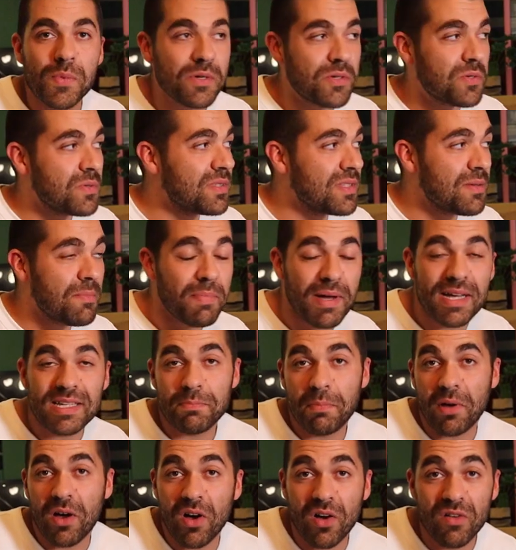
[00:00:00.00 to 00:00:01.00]
which was the
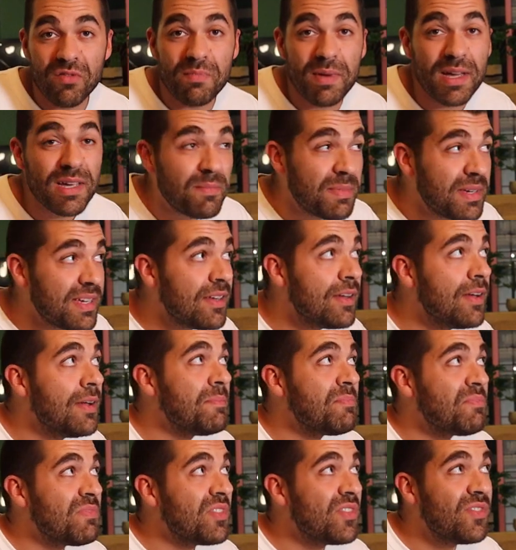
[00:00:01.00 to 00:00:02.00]
best part of maybe
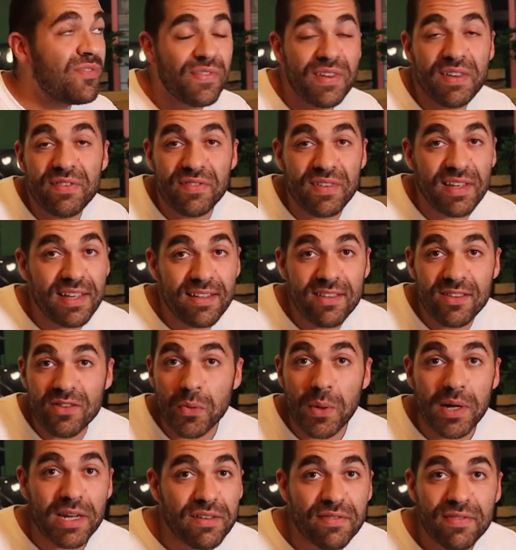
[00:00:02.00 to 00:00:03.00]
15,000,
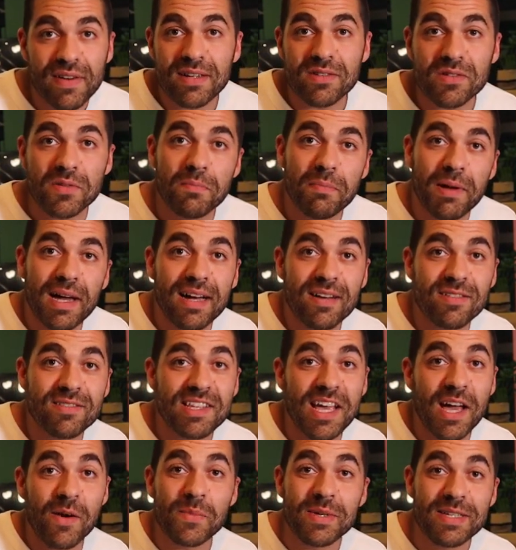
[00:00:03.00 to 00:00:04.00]
20,000
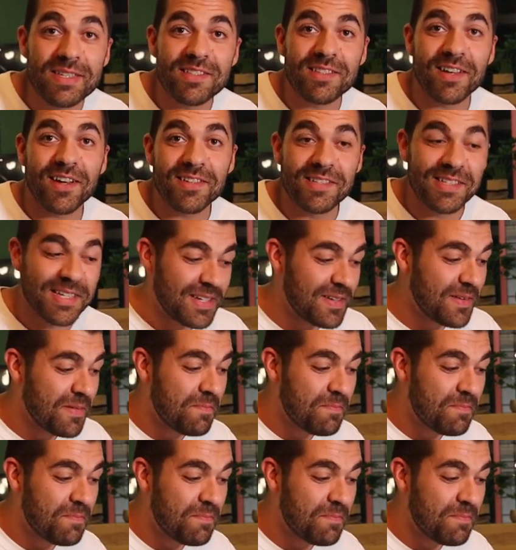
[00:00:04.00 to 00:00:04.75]
pounds, and we started